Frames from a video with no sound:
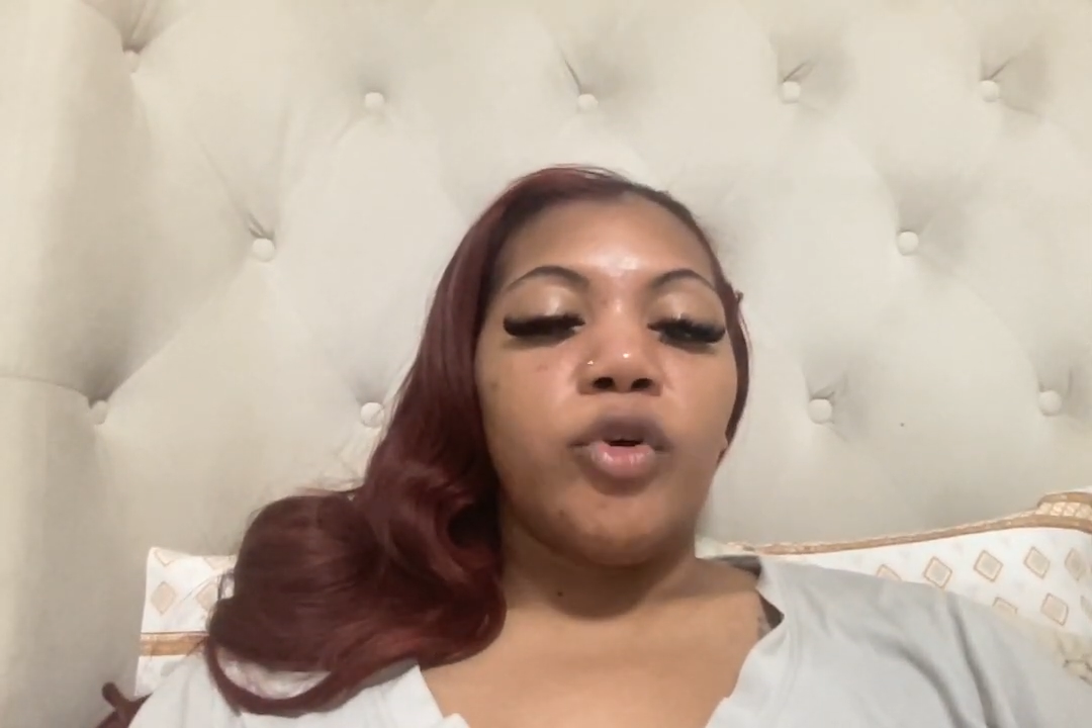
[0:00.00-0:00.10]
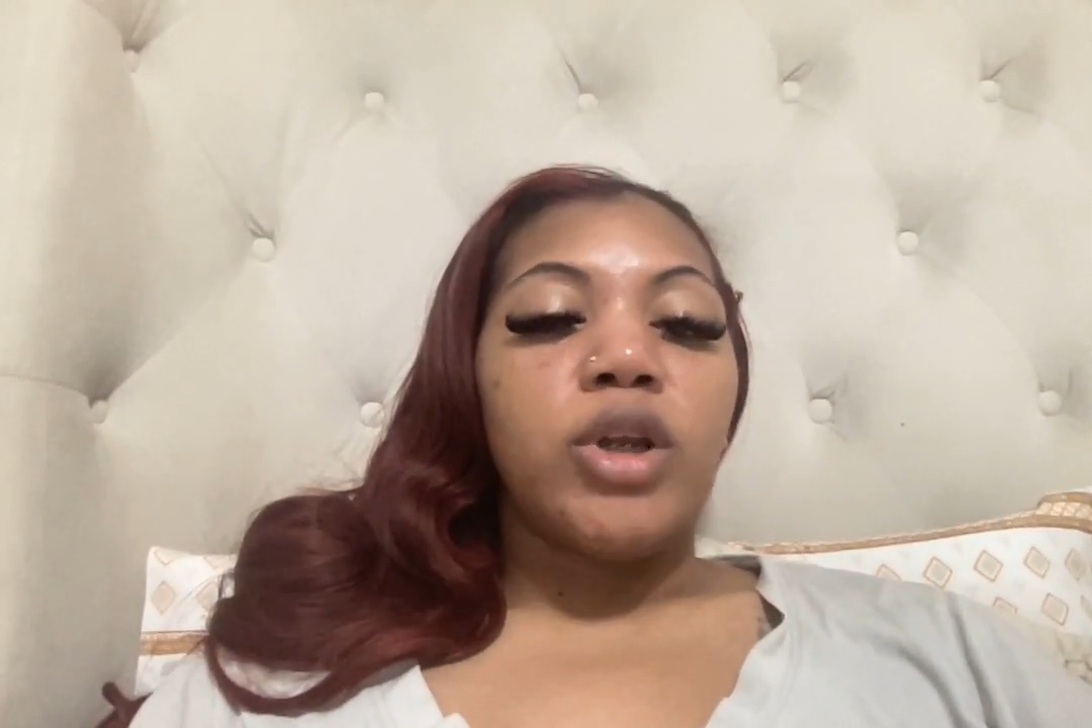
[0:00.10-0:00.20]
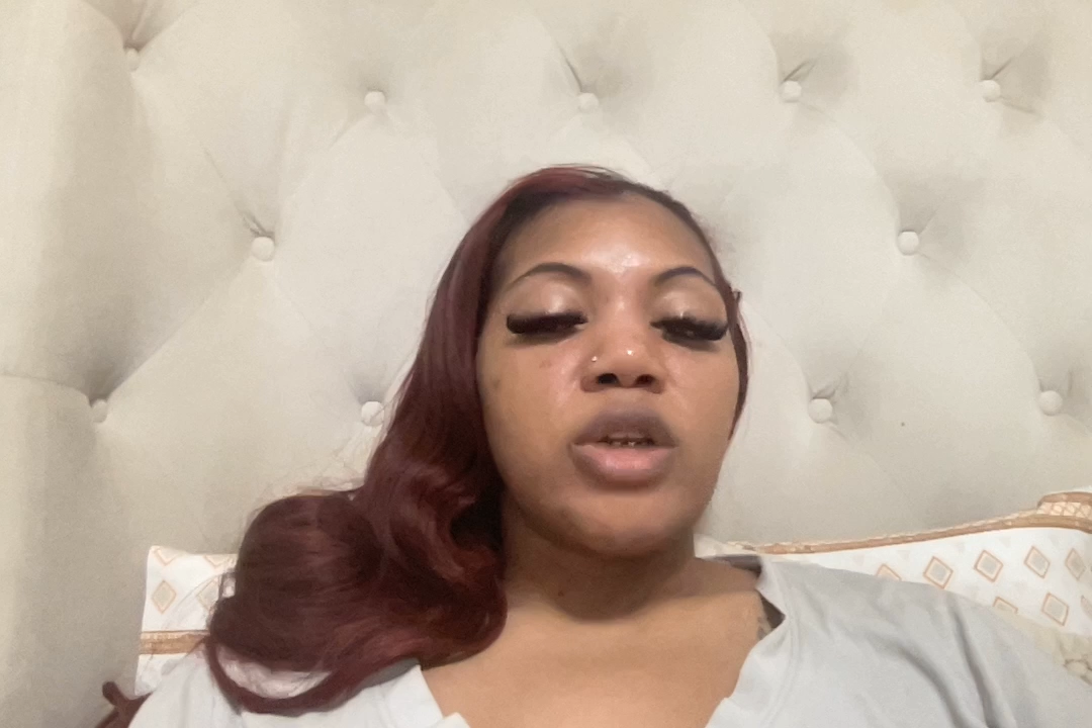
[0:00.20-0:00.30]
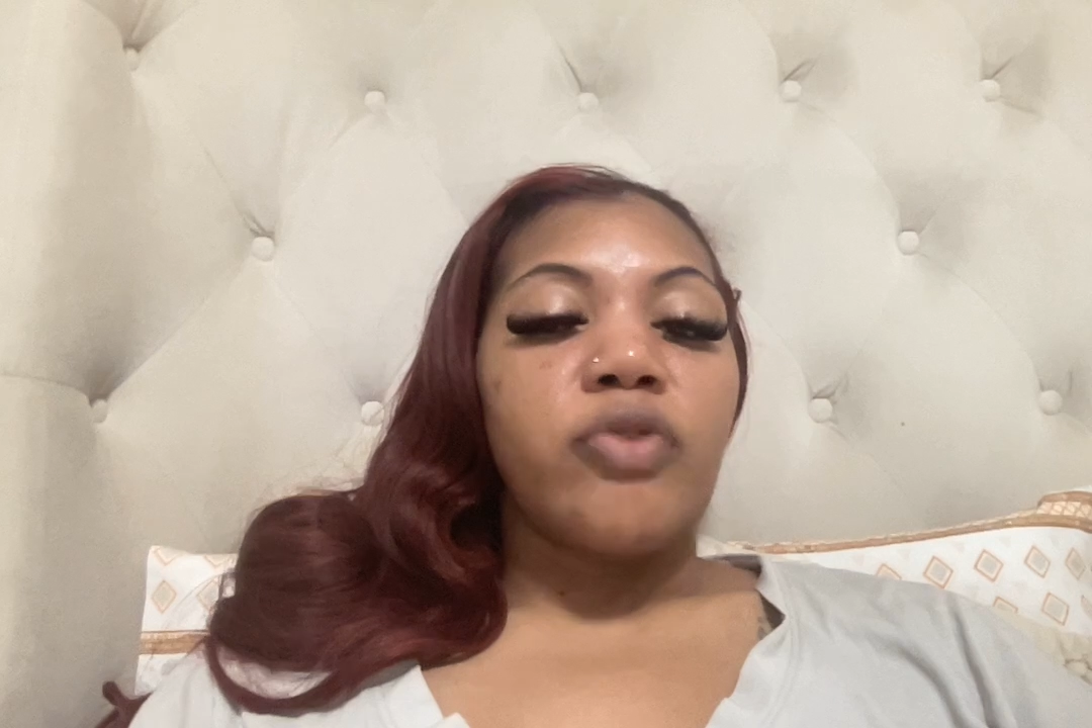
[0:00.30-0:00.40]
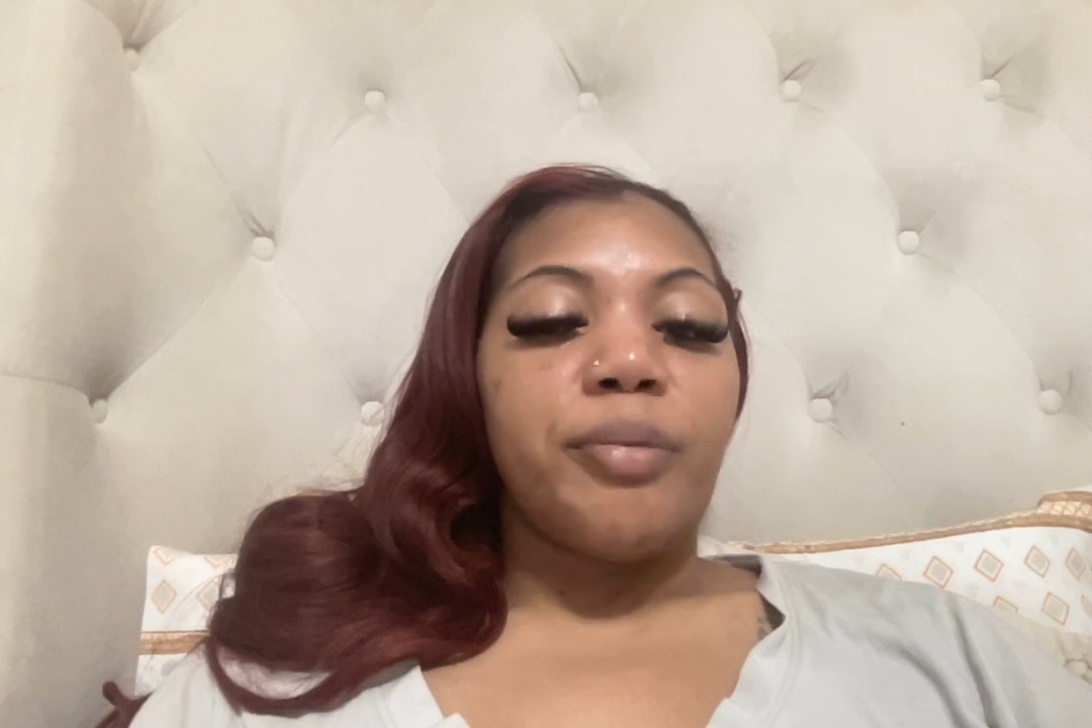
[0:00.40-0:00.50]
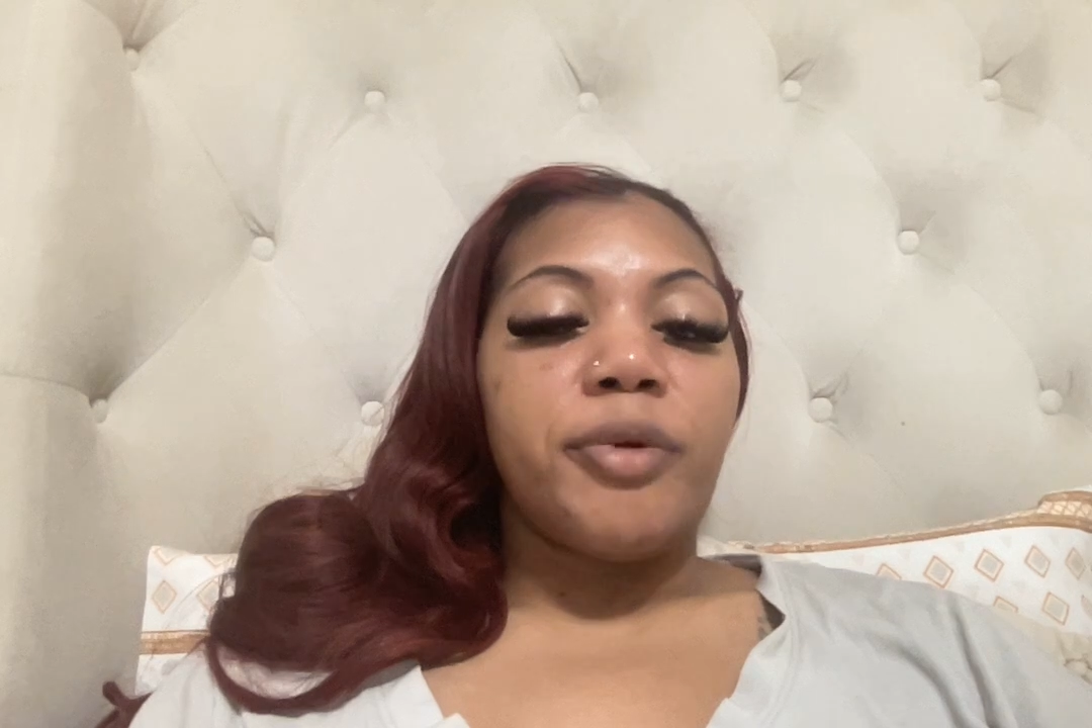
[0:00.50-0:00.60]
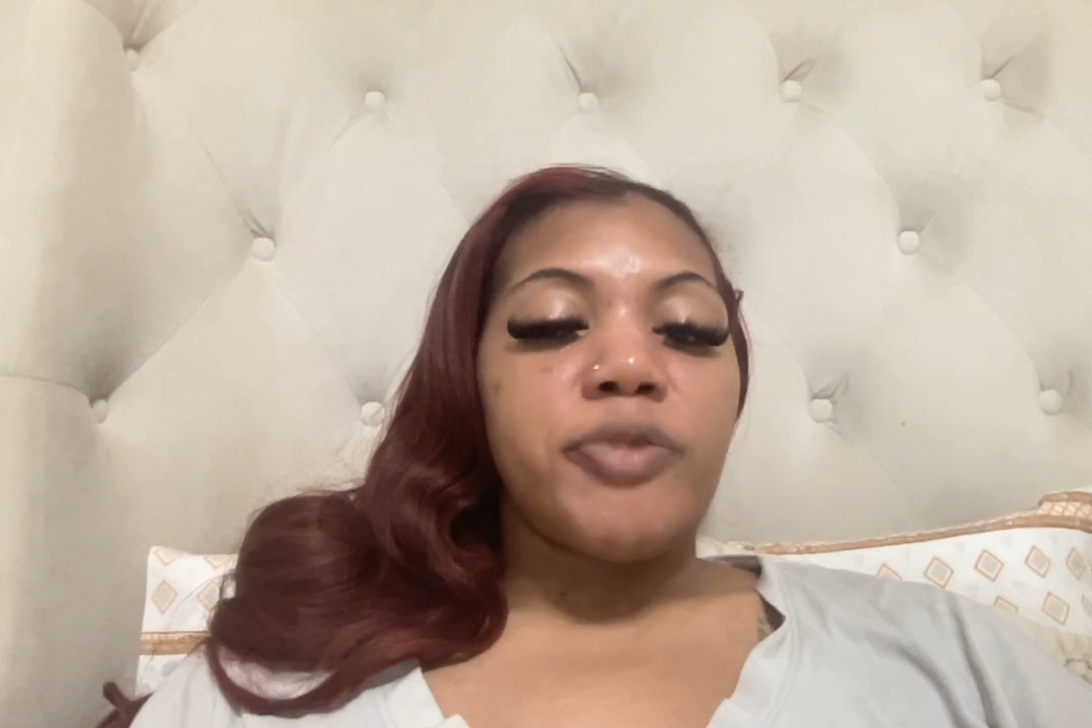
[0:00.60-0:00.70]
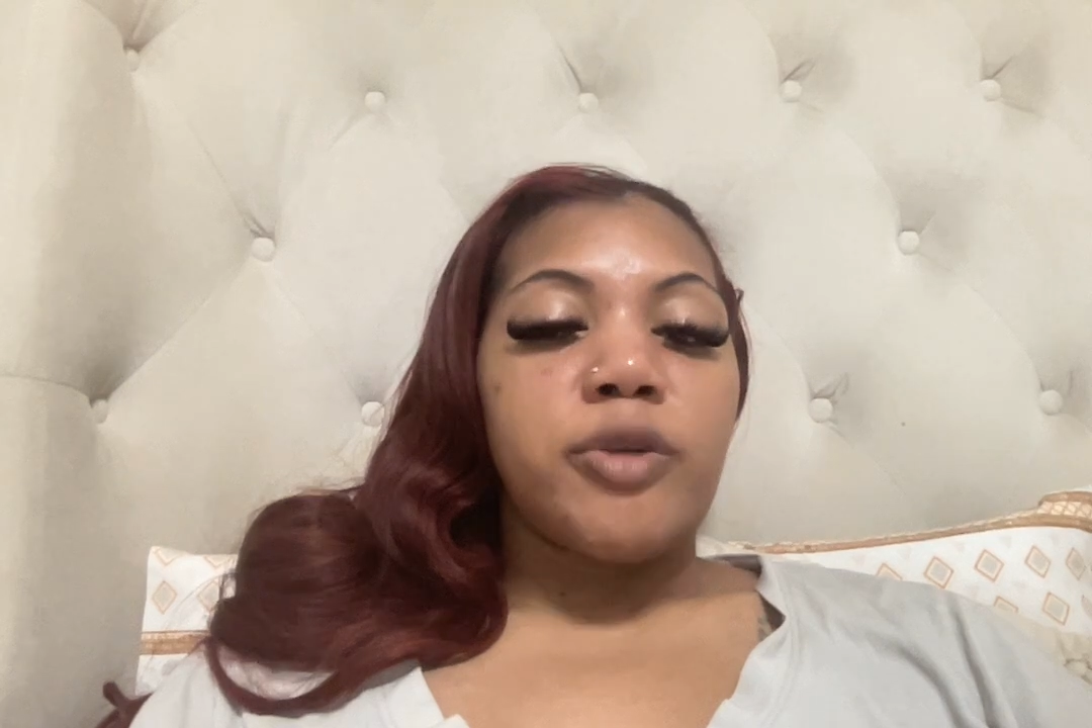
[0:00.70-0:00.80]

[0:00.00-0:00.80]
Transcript: or disruptive